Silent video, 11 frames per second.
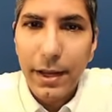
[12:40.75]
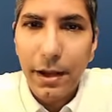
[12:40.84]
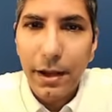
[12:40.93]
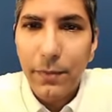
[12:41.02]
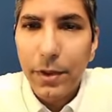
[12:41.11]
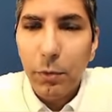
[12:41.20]

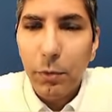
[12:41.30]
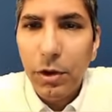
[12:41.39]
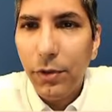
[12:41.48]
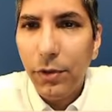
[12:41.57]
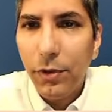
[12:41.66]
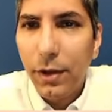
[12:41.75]
Now,
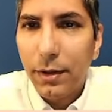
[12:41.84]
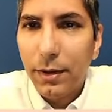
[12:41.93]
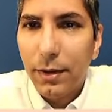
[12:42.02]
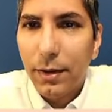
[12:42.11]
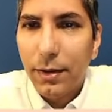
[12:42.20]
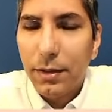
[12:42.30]
we know
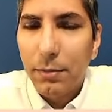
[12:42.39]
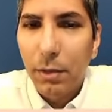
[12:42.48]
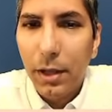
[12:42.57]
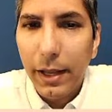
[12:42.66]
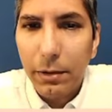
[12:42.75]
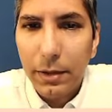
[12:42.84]
that
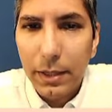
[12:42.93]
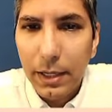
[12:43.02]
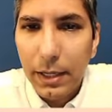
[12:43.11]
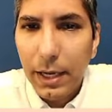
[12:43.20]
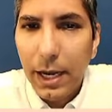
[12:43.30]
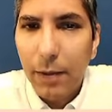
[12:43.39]
molarity